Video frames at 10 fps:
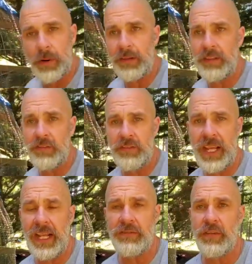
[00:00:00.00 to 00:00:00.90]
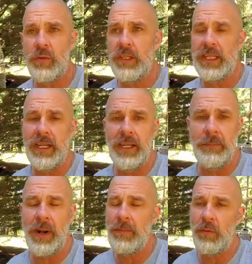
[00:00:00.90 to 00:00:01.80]
process these guys real quick. Uh,
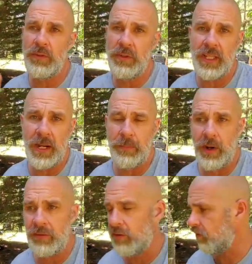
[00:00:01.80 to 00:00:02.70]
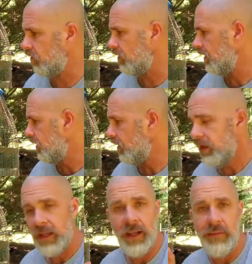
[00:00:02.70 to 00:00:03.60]
probably won't do a lot of processing
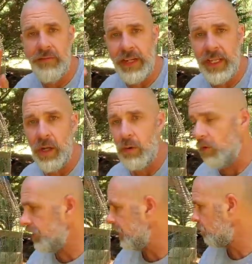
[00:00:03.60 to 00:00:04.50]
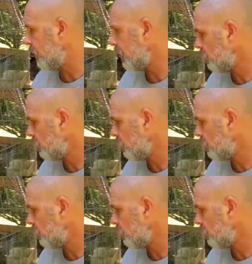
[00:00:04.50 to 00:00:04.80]
uh, video on this, but I